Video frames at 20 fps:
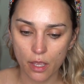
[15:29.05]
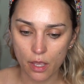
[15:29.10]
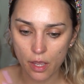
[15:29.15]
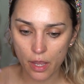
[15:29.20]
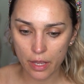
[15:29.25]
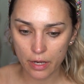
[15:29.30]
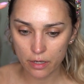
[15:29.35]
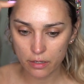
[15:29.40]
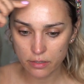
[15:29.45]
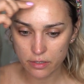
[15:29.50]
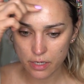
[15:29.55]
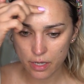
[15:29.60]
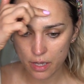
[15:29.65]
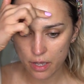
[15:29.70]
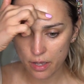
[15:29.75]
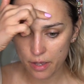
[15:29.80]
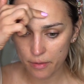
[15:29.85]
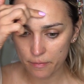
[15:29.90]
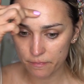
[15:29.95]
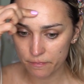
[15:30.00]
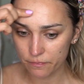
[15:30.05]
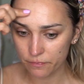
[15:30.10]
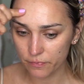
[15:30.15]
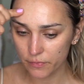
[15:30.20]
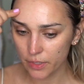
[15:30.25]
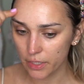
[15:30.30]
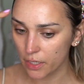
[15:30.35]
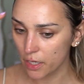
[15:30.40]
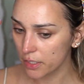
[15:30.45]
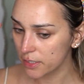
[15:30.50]
And
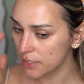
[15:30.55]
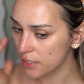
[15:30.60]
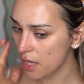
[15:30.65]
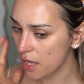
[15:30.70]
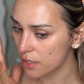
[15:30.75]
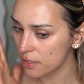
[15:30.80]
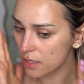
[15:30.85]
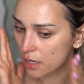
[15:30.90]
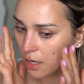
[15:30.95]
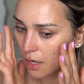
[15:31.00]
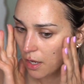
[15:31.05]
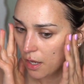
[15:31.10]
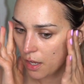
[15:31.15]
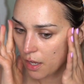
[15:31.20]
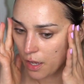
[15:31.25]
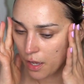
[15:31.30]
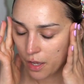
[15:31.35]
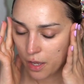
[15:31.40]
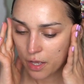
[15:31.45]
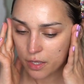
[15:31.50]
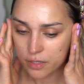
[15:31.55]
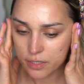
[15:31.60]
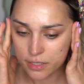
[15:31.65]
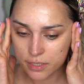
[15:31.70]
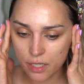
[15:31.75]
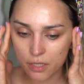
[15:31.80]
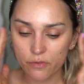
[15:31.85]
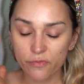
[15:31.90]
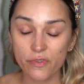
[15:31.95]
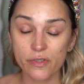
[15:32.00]
like I said, the
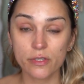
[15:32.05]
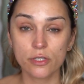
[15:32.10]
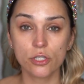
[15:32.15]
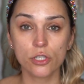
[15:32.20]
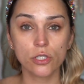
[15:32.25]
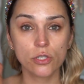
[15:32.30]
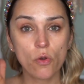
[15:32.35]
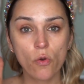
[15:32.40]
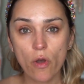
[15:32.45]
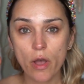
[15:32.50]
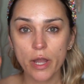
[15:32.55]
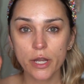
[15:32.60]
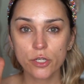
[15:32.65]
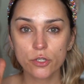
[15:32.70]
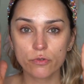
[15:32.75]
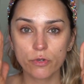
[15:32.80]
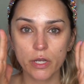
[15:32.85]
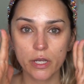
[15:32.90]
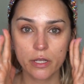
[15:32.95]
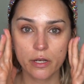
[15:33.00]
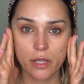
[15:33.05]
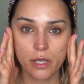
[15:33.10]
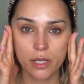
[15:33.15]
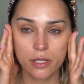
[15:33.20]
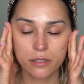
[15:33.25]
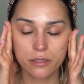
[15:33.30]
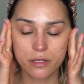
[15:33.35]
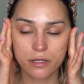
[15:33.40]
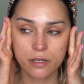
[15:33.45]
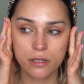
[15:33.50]
skin feels so
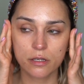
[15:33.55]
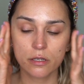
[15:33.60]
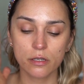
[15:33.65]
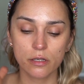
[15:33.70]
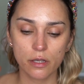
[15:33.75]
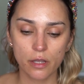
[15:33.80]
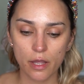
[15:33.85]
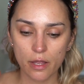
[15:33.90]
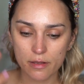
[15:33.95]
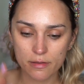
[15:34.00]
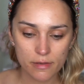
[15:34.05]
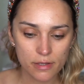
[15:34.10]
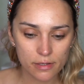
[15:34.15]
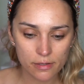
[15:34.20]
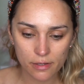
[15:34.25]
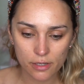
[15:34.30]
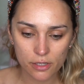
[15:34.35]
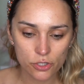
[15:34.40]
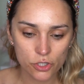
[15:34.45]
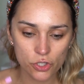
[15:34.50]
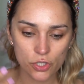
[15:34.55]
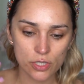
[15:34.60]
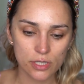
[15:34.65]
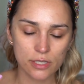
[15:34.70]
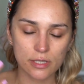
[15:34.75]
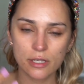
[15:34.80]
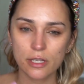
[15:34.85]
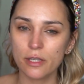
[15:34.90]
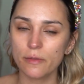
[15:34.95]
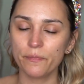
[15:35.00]
hydrated, and it's
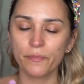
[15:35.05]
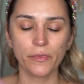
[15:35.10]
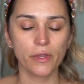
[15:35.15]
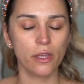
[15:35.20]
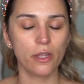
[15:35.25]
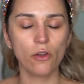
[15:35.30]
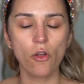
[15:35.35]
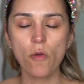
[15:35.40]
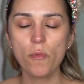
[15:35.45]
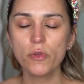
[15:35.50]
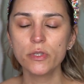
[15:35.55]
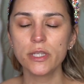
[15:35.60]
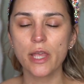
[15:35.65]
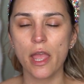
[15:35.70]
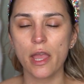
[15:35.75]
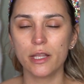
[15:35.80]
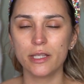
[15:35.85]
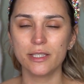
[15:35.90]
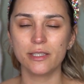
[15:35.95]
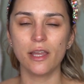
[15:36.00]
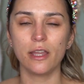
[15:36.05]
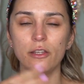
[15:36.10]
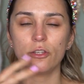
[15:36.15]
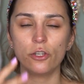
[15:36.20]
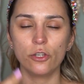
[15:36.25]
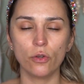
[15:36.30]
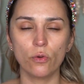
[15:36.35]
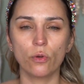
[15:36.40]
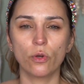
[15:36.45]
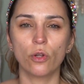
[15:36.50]
just, it almost adds that, you
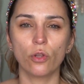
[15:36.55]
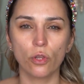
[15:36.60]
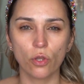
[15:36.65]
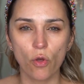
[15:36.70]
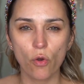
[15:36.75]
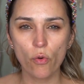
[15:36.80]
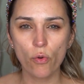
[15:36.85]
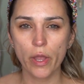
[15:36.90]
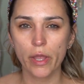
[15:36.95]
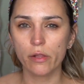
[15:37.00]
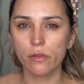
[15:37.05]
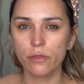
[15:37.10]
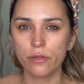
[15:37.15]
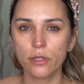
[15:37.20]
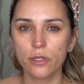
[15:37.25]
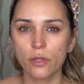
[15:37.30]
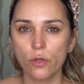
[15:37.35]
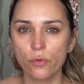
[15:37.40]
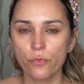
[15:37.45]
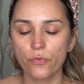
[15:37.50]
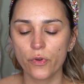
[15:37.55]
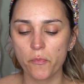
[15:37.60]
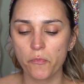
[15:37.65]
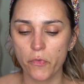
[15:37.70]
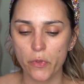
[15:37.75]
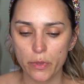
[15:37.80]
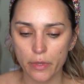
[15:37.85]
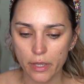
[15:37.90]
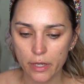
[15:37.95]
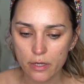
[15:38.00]
know, glow, healthy glow from
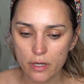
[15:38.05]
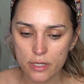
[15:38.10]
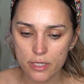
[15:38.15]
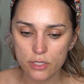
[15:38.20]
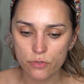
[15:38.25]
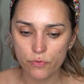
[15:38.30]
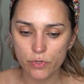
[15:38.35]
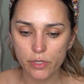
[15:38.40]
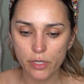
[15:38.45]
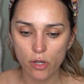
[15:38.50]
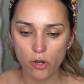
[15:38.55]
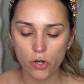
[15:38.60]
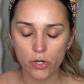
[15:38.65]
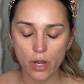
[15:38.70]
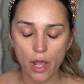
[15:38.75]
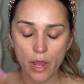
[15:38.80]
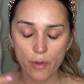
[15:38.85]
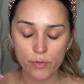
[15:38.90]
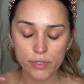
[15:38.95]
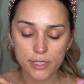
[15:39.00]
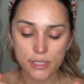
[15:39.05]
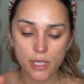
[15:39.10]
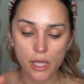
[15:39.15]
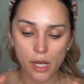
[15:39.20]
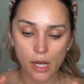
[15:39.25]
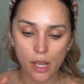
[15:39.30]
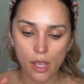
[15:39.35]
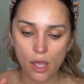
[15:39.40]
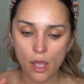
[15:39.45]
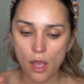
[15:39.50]
within, and it's really hard. I would
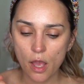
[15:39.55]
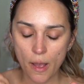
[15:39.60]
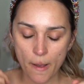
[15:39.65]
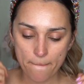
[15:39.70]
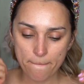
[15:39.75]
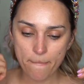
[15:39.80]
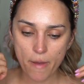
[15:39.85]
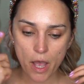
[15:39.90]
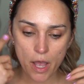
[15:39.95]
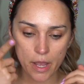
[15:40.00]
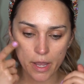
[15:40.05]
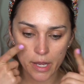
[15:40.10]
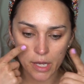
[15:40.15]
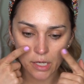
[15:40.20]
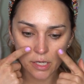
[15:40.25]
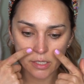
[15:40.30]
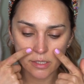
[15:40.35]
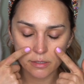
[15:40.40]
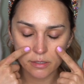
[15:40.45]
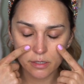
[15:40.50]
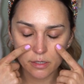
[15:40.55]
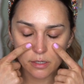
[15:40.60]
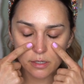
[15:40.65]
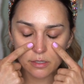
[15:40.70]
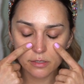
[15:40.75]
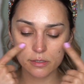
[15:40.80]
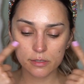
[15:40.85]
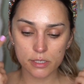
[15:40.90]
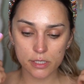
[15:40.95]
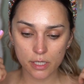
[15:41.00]
say my
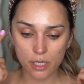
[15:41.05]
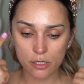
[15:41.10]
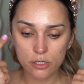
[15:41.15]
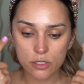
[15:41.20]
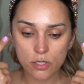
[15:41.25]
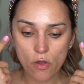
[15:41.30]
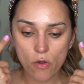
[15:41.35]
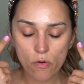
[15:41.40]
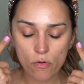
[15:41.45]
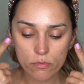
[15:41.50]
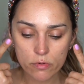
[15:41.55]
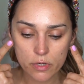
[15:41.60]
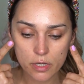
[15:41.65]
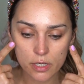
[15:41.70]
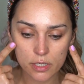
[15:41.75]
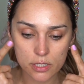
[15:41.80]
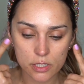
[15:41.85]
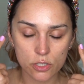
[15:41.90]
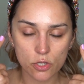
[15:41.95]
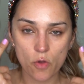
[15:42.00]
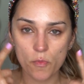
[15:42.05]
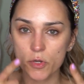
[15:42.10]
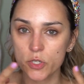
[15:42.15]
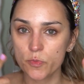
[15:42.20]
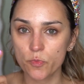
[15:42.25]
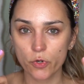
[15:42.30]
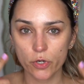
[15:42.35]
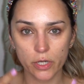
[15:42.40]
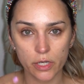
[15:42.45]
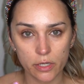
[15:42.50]
skin tone is so much
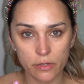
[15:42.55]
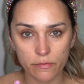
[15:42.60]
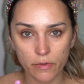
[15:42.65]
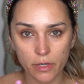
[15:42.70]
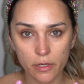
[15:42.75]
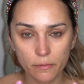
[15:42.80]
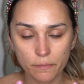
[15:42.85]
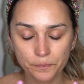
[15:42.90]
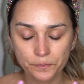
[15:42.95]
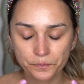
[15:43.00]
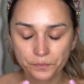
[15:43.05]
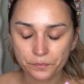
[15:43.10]
more even.